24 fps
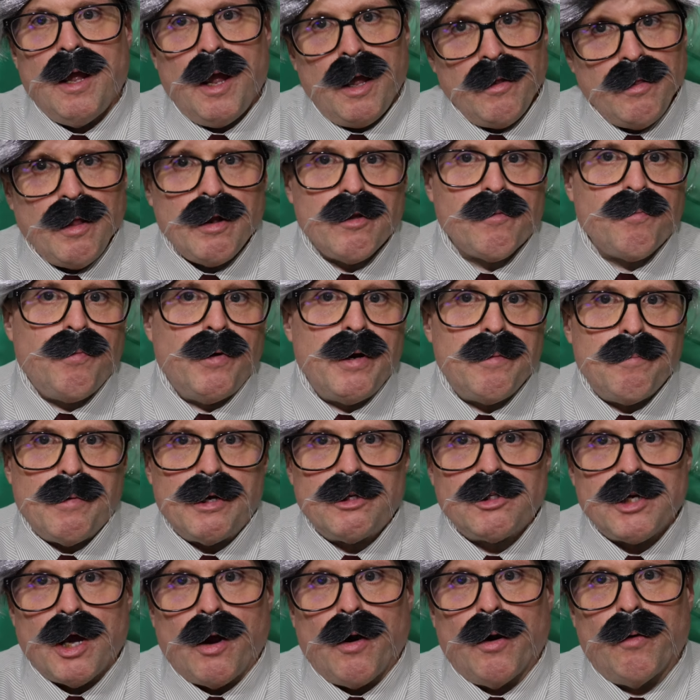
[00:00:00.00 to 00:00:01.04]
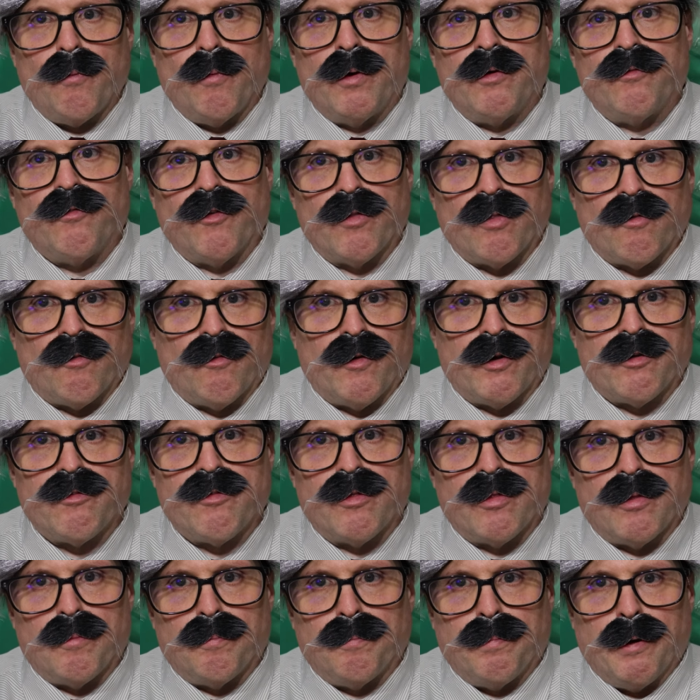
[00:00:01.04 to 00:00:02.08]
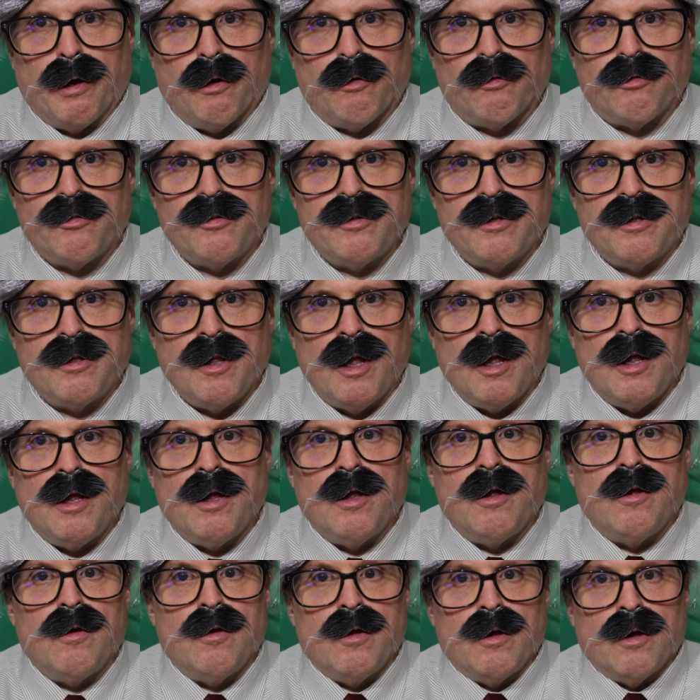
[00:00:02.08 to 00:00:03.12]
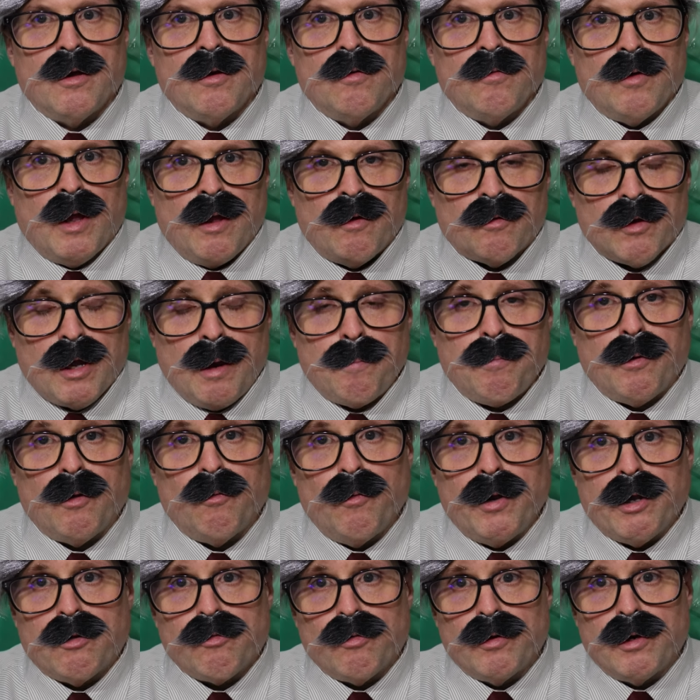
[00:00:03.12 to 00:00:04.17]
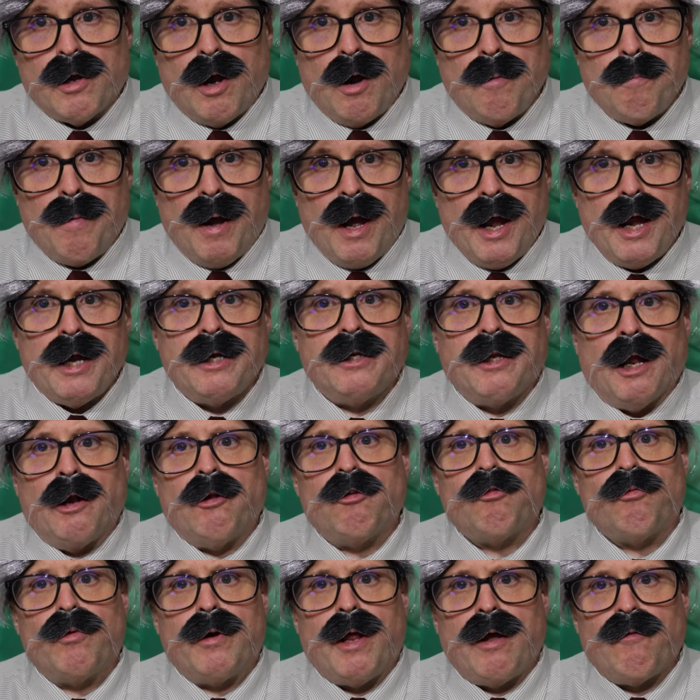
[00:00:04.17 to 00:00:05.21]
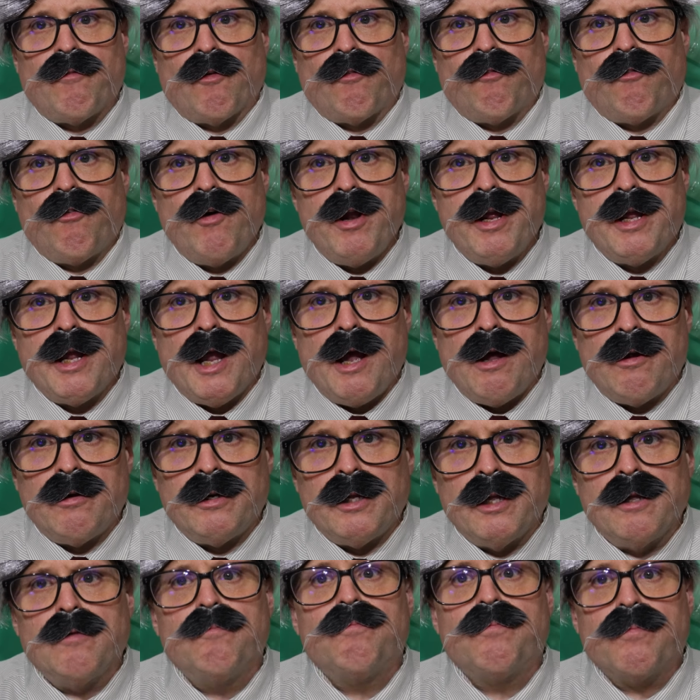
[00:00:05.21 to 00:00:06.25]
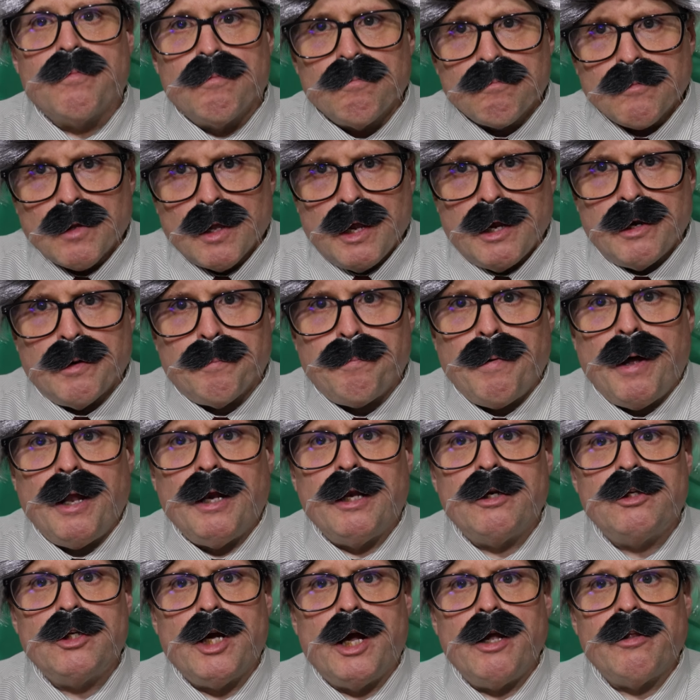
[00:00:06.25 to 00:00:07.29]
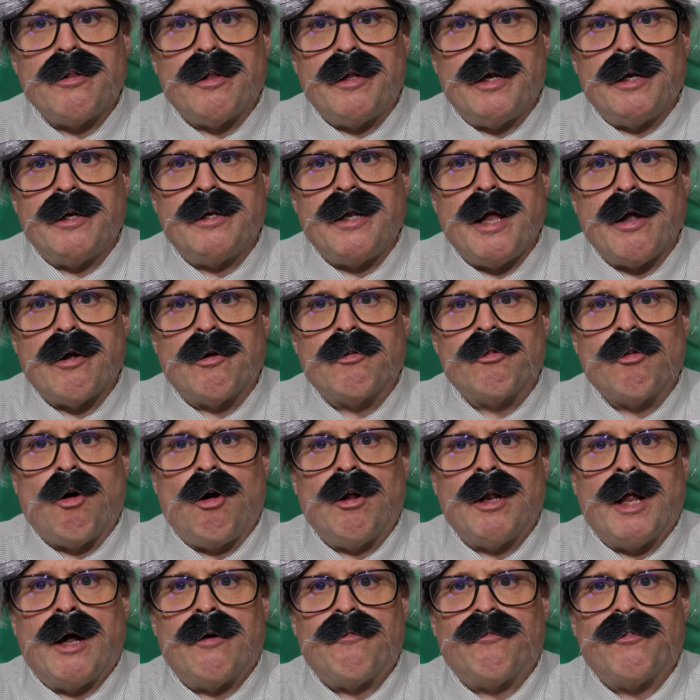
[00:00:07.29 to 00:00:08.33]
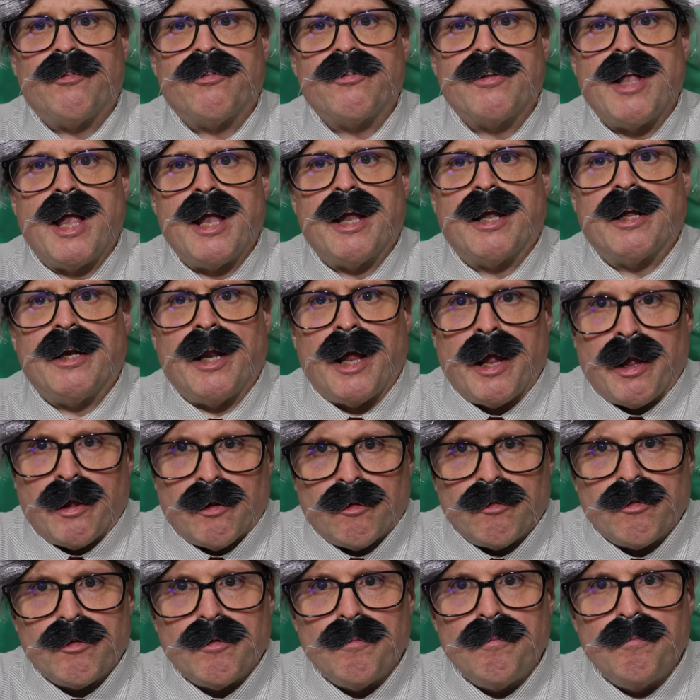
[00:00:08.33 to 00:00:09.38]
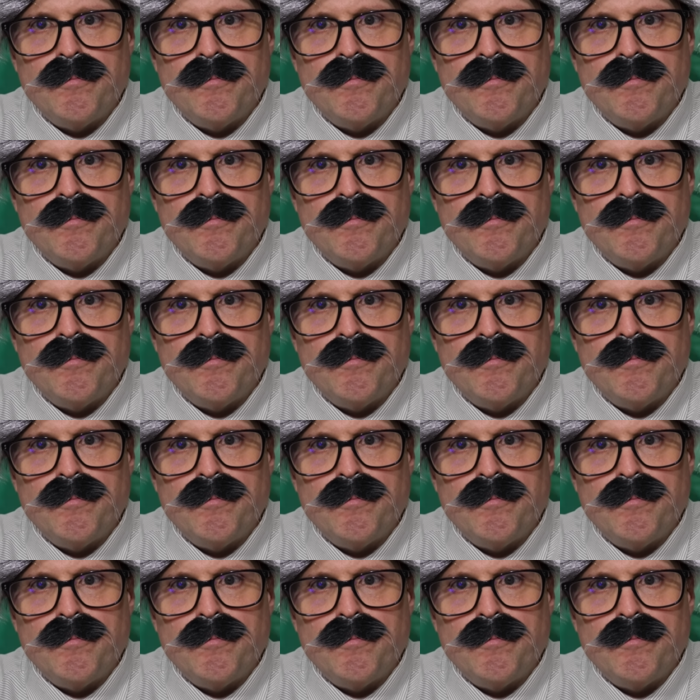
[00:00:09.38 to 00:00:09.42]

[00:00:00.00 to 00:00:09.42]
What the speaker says: And that's pretty much how it went for the rest of the post. A couple of weeks would go by, Dennis would have a freak out, he'd apologize, and then take us all out for steak and eggs.